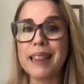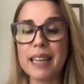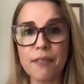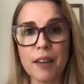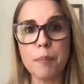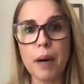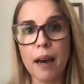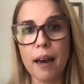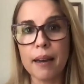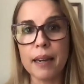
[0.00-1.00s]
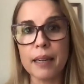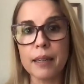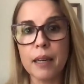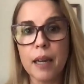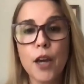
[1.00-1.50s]
leaving
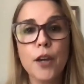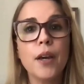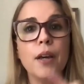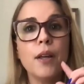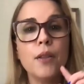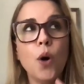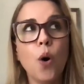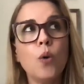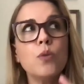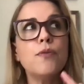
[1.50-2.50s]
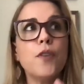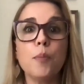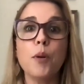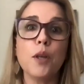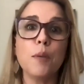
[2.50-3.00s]
behind the own
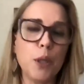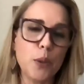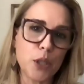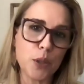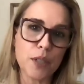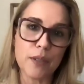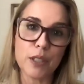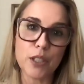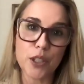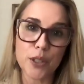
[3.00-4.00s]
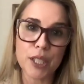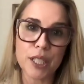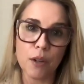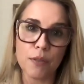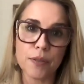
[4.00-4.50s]
verbal abuse you've given to
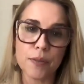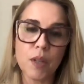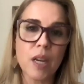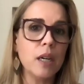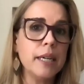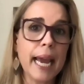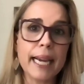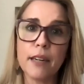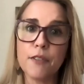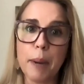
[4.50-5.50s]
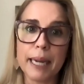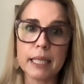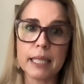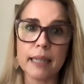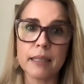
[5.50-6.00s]
yourself. Negative
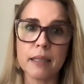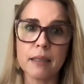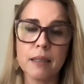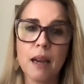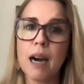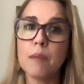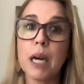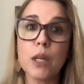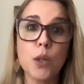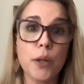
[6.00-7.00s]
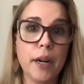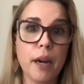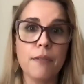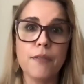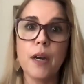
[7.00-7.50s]
mindset. I'm not good
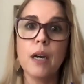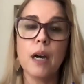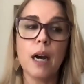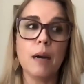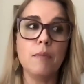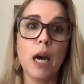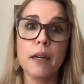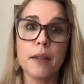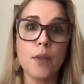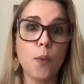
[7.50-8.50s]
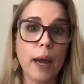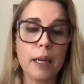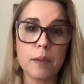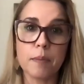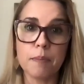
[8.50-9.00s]
enough. I'm not in the
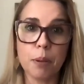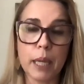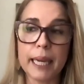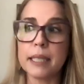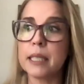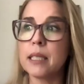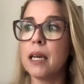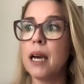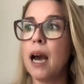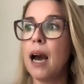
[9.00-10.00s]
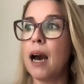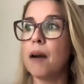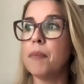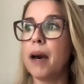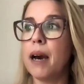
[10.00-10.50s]
right place.
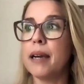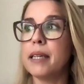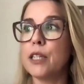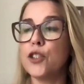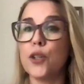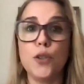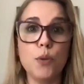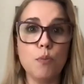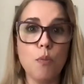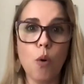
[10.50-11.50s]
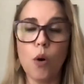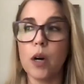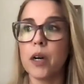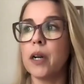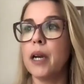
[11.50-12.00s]
I need to do
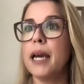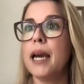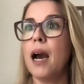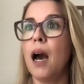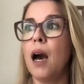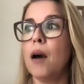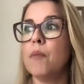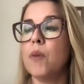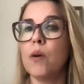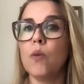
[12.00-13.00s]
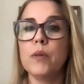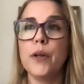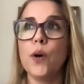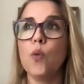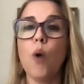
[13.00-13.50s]
more.
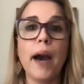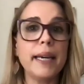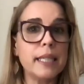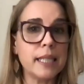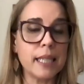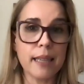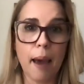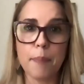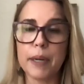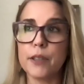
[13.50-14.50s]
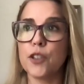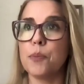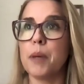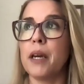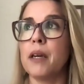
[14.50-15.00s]
Why is this happening to
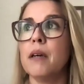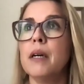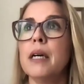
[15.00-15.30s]
me?